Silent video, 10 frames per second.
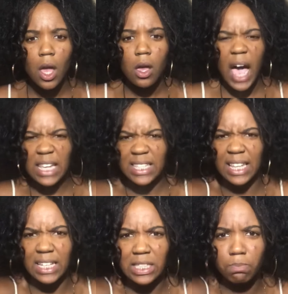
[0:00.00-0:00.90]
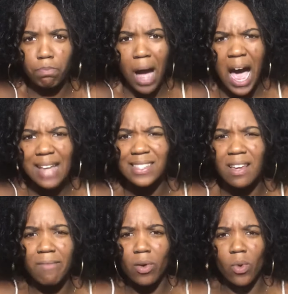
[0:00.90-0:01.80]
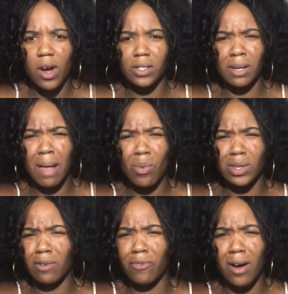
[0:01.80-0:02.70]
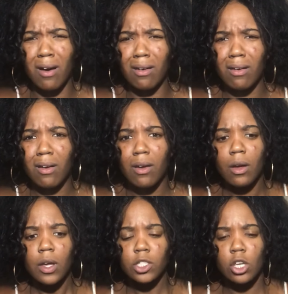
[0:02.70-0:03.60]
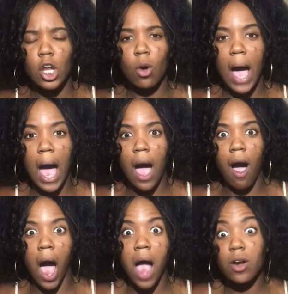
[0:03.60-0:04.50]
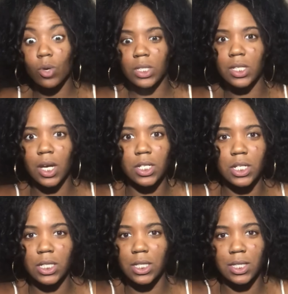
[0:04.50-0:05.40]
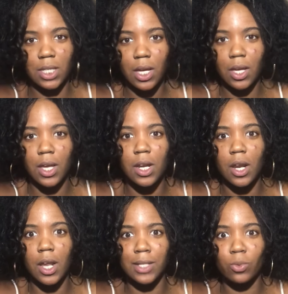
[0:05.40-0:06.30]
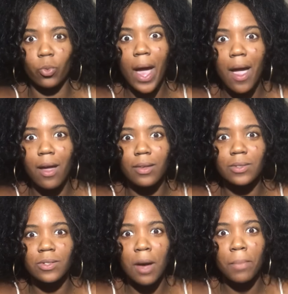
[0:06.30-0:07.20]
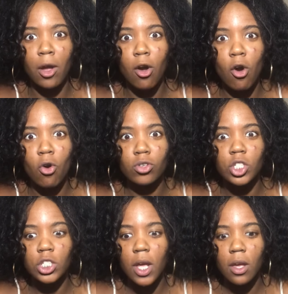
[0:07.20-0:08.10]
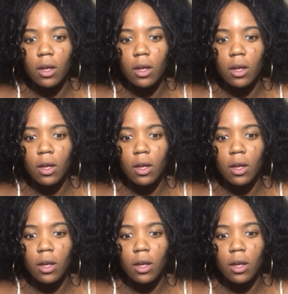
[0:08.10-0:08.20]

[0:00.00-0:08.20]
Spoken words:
I see like spots everywhere. So I'm like, what the fuck? So, you know, I go to touch it just to see and it's wet. So I'm like, oh shit.